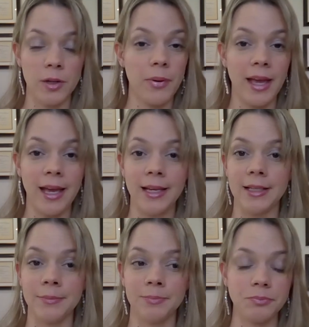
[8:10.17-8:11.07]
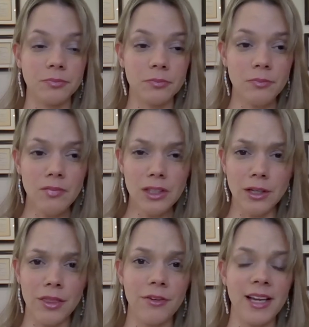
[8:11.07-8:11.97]
pain and
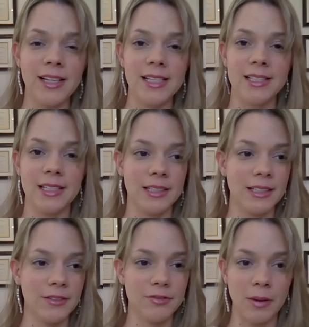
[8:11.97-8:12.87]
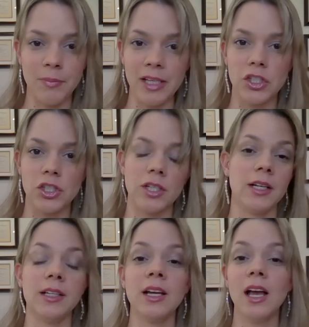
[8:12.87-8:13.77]
arthritis and inflammation
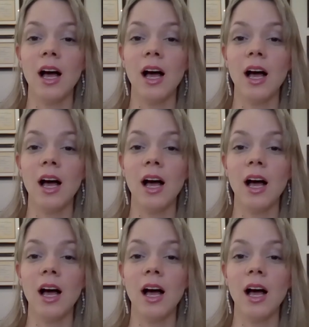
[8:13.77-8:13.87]
and